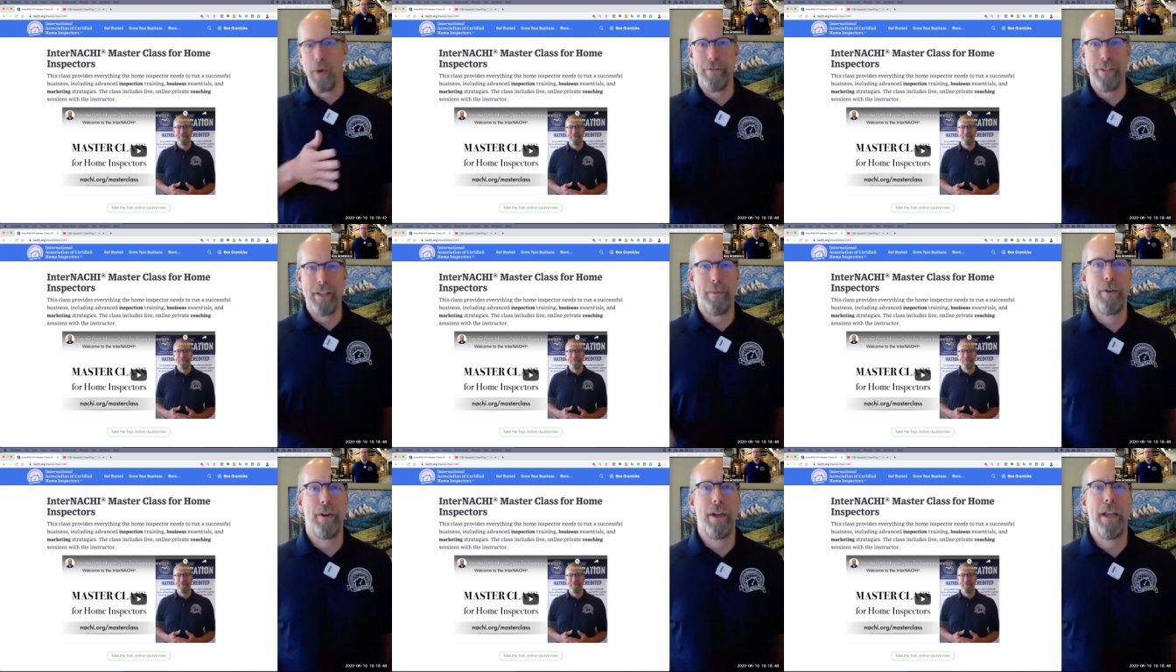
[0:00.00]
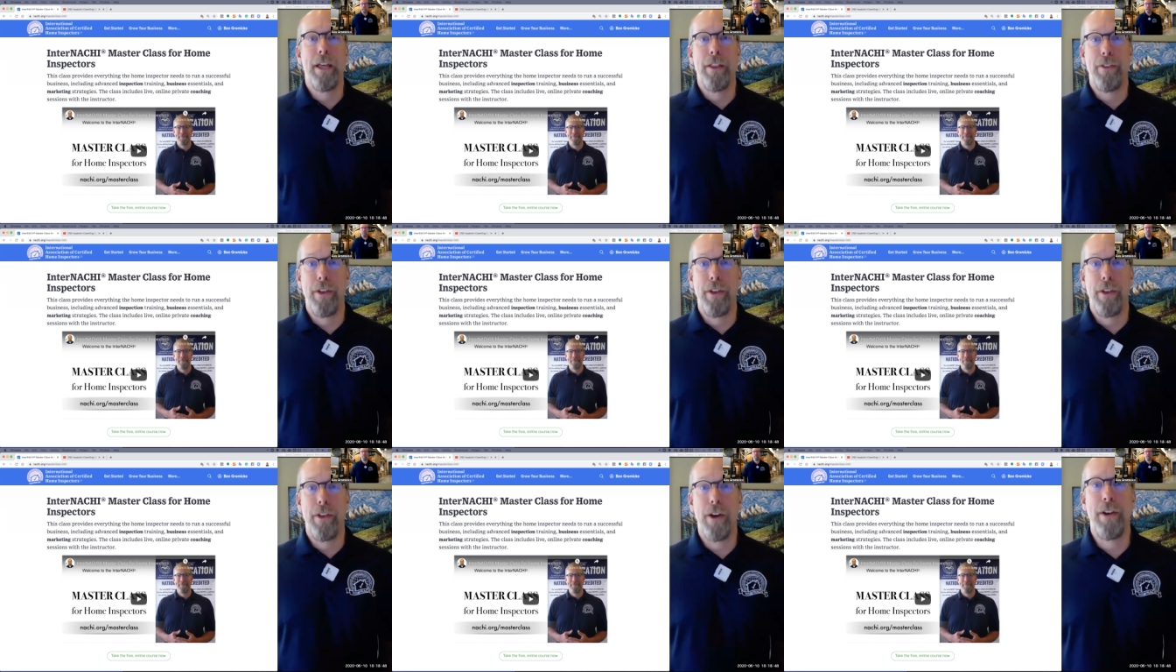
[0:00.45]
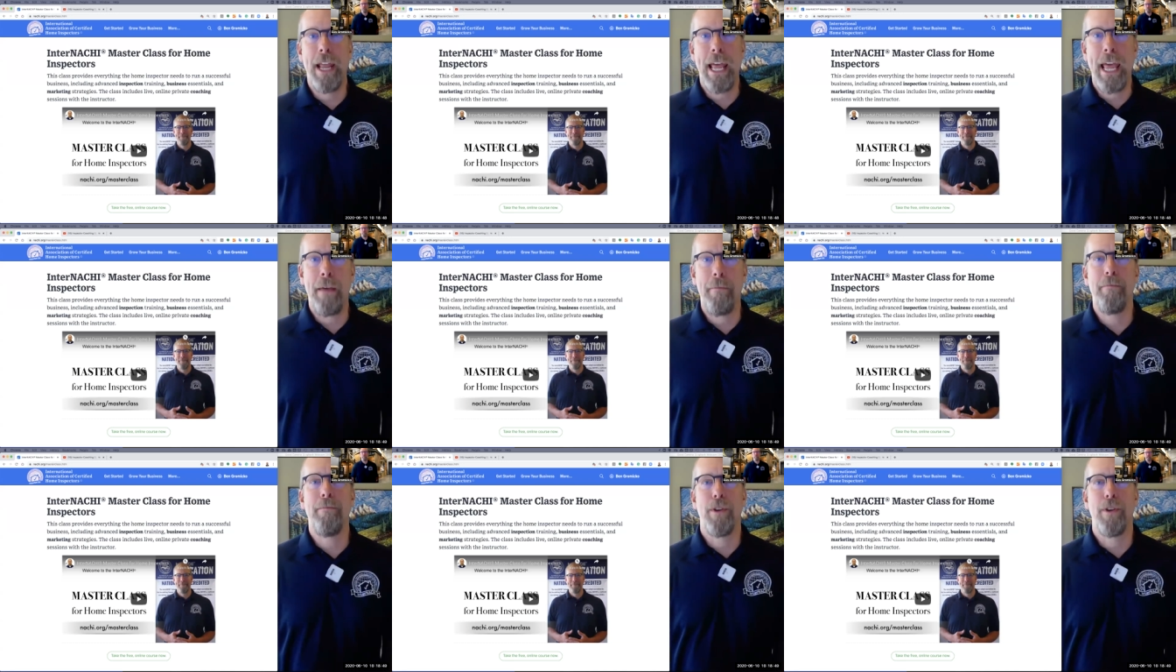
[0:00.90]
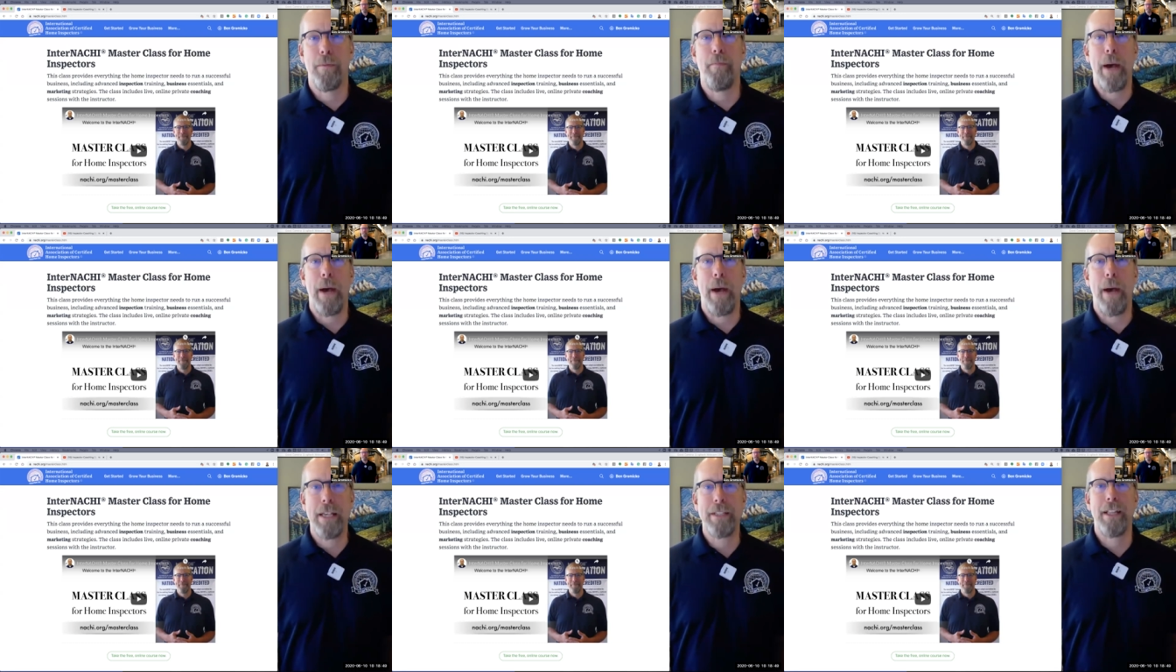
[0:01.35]
their name, your past
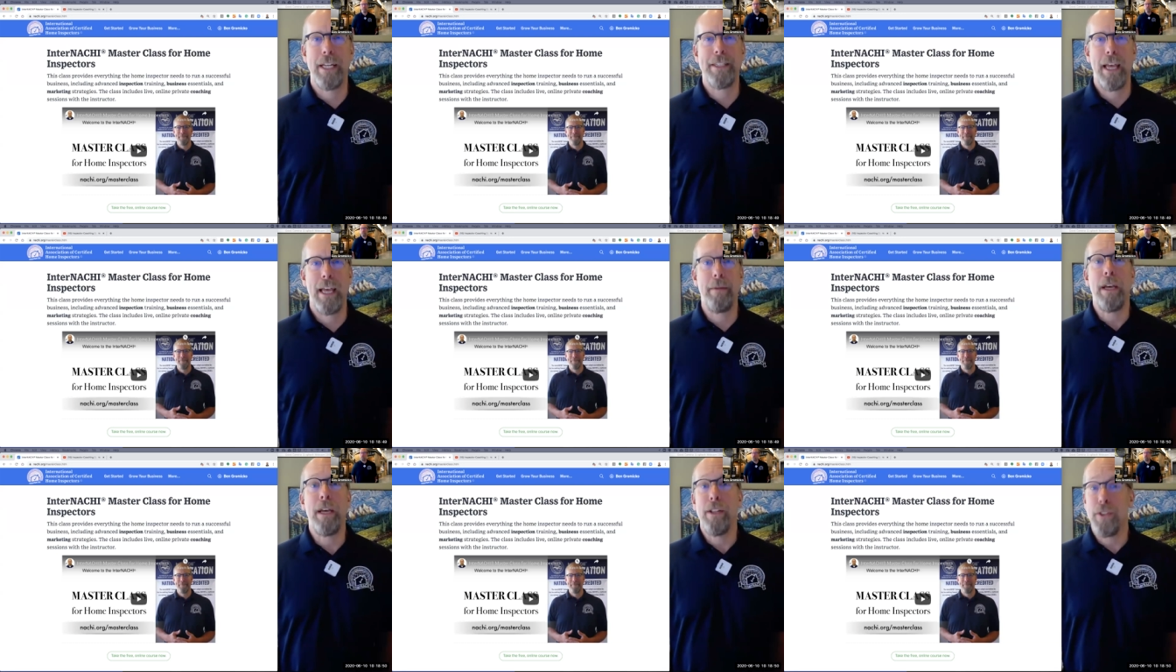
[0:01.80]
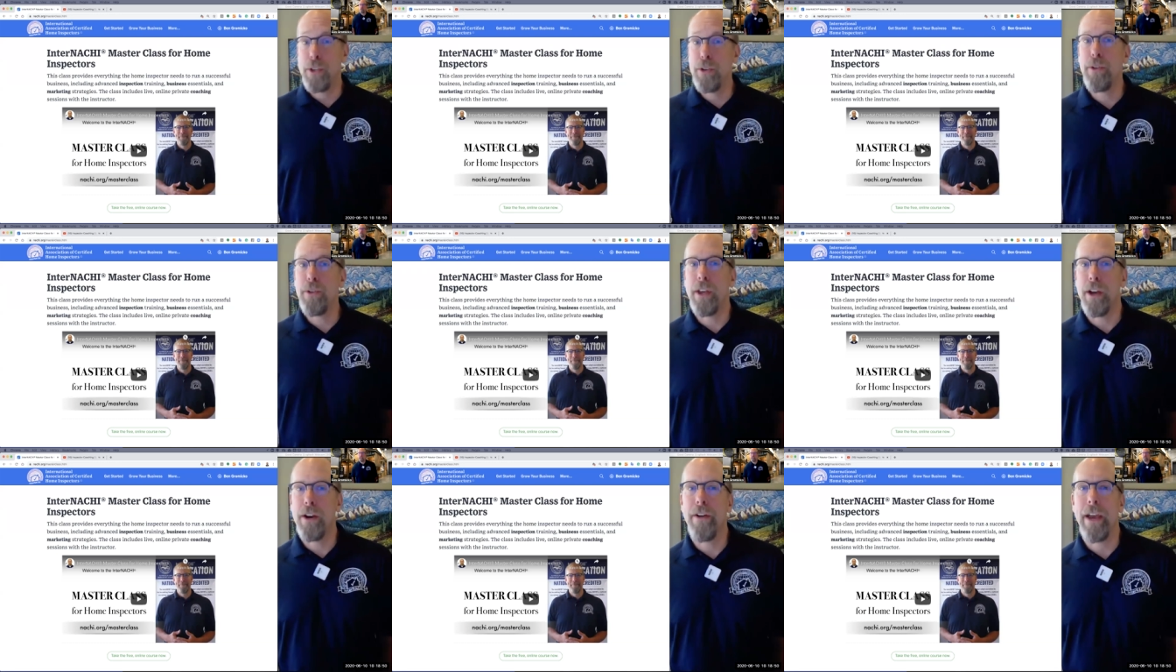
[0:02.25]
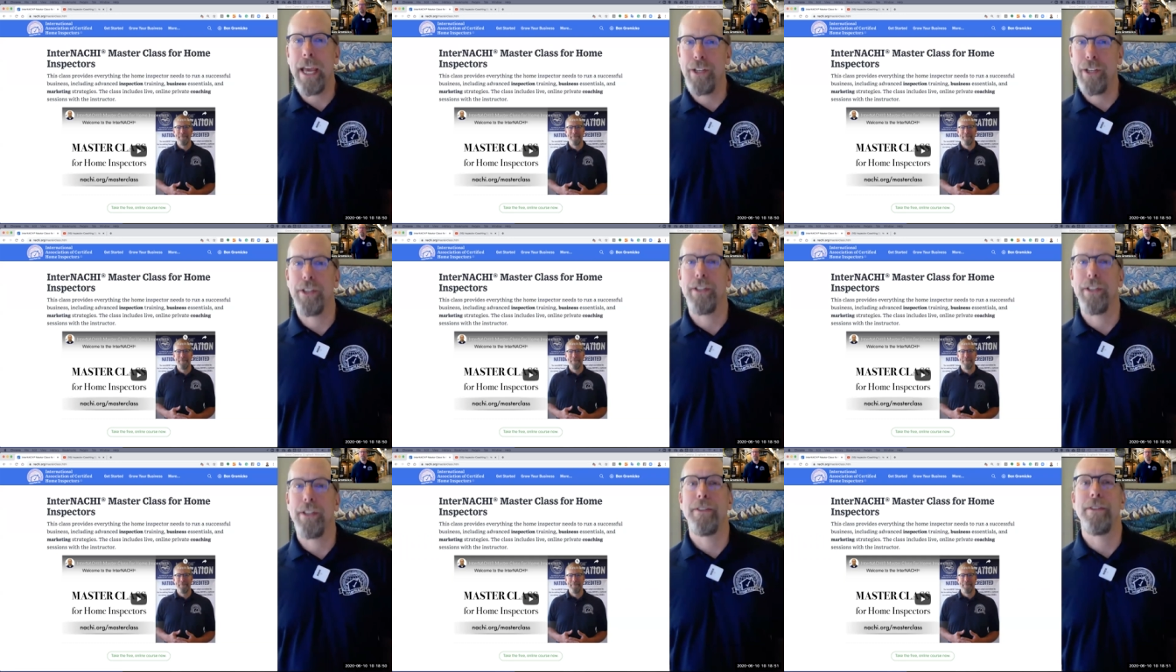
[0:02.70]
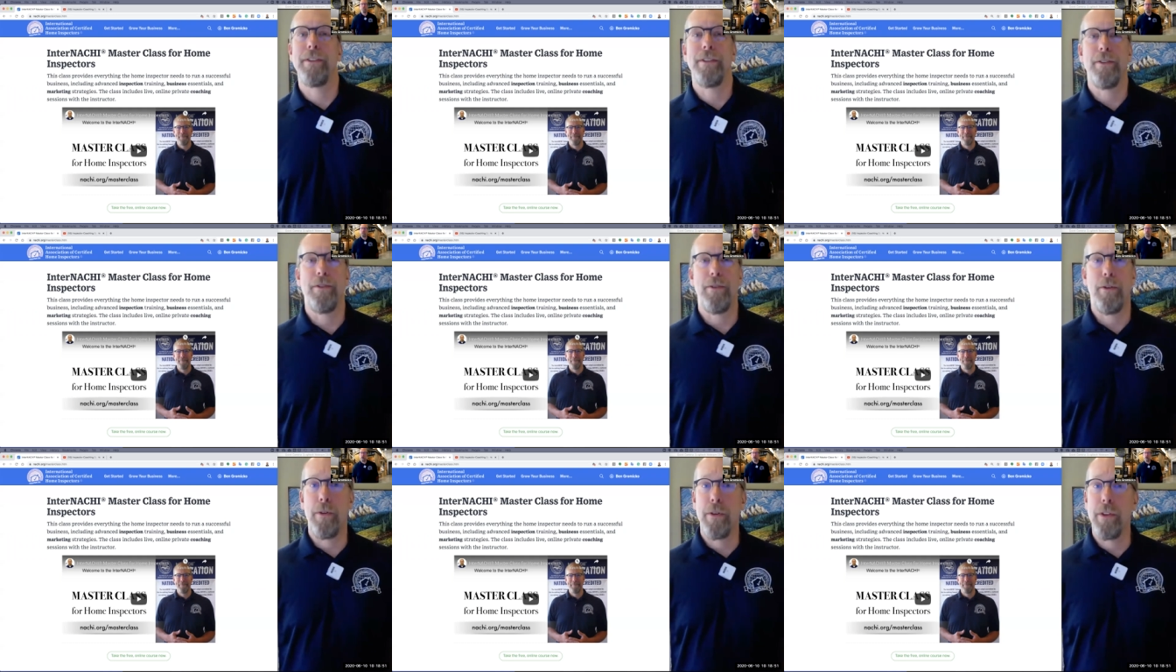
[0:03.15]
client's name, to their agent or
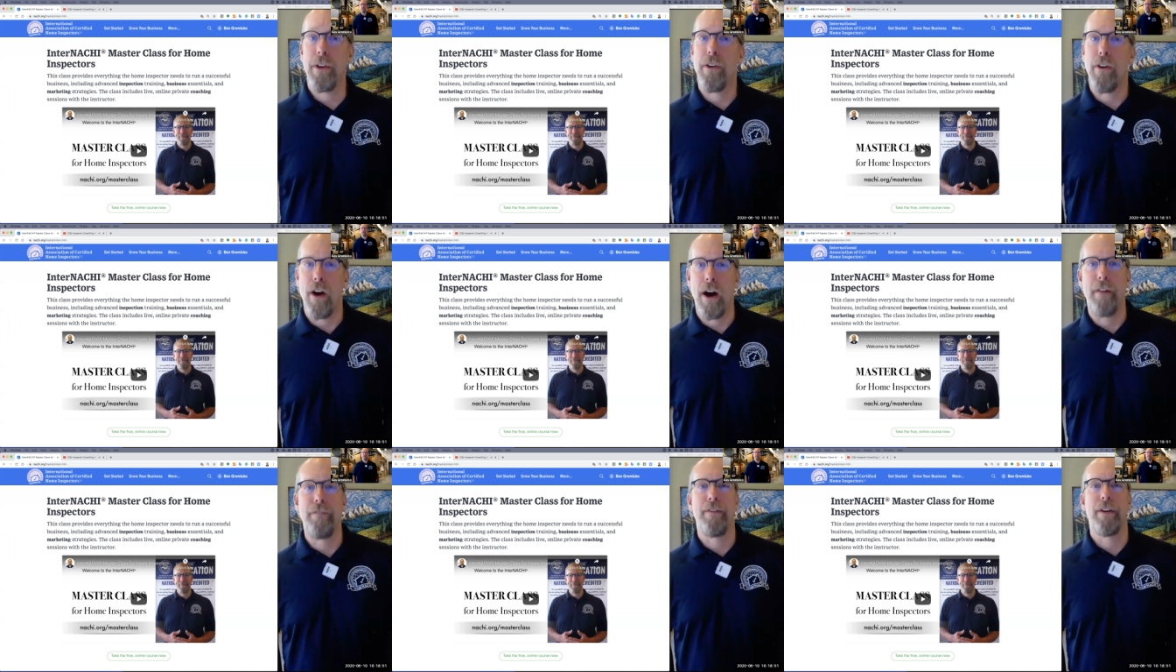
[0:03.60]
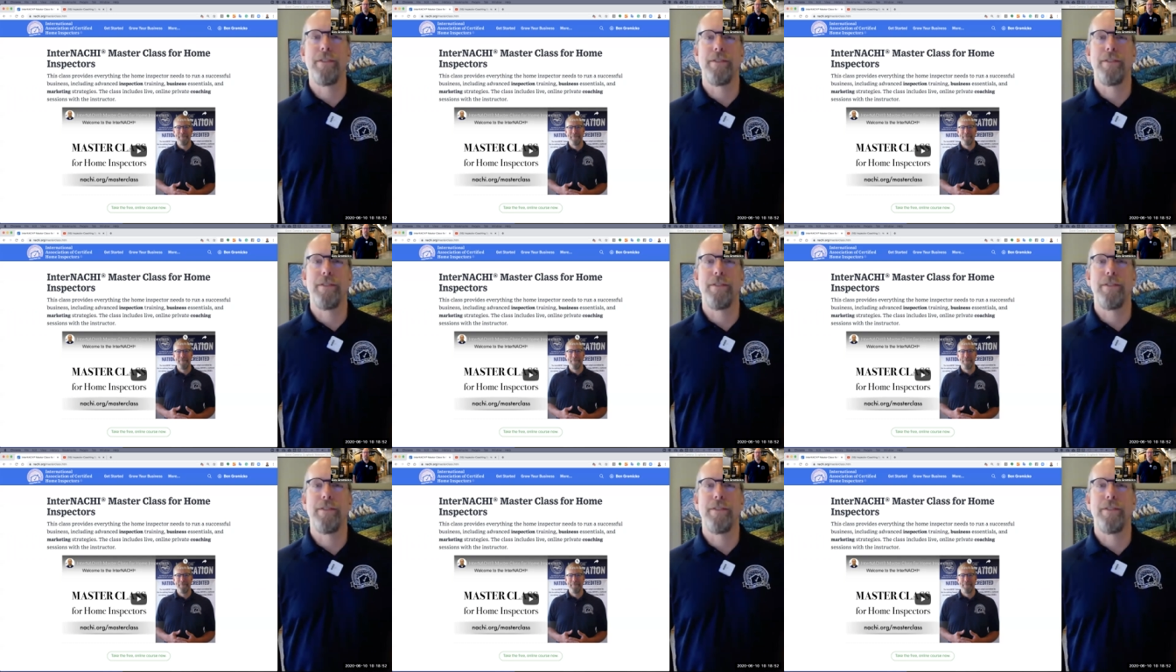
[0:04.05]
their office.